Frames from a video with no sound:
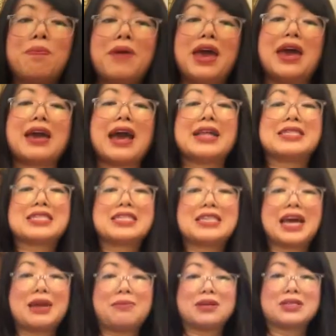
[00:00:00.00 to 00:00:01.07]
big and
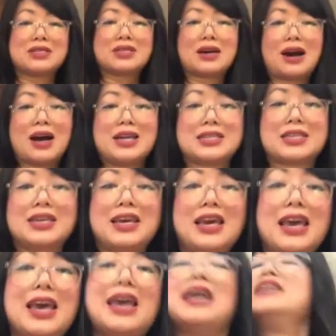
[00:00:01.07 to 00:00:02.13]
statement size
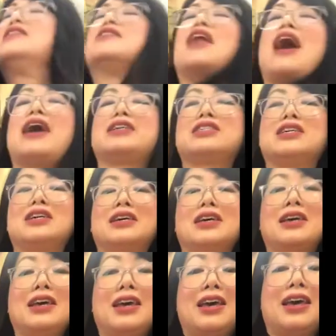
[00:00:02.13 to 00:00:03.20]
is that
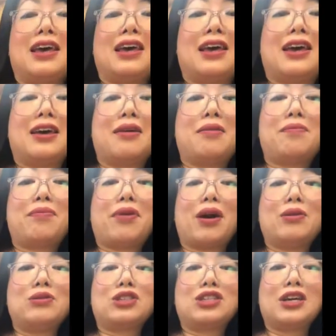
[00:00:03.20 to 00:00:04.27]

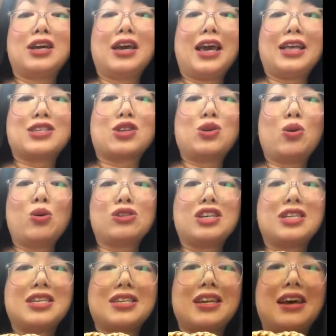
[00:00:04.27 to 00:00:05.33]
brooch. It's
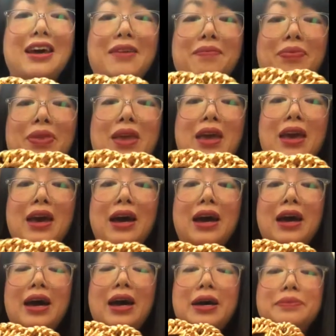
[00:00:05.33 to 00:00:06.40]
gorgeous, isn't it?
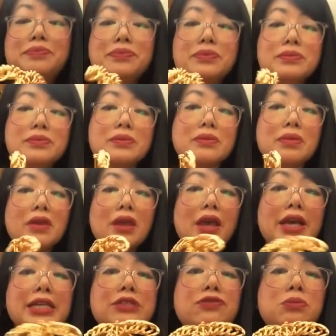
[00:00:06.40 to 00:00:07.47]
Um,
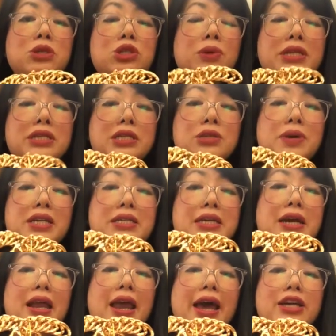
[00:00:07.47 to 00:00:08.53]
it's from the 2020
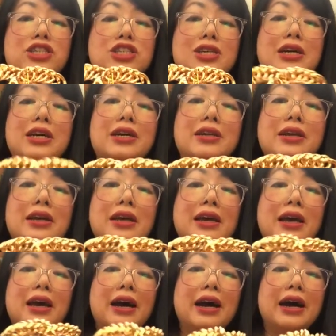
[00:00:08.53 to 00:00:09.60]
collection.
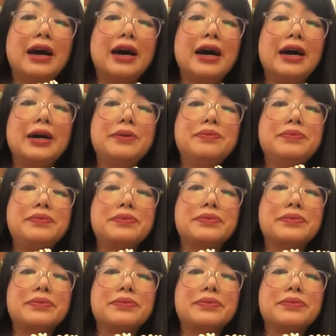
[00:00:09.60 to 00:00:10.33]
Um,